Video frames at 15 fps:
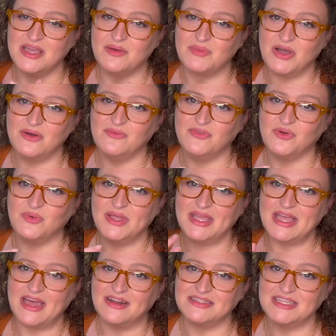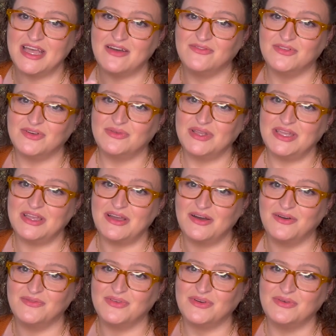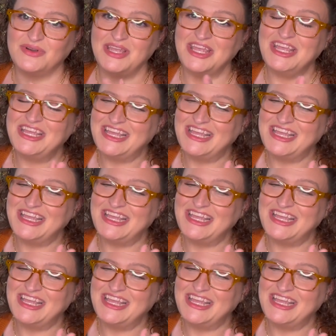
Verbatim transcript: I'm home for a week, out of town for a week, home for a week,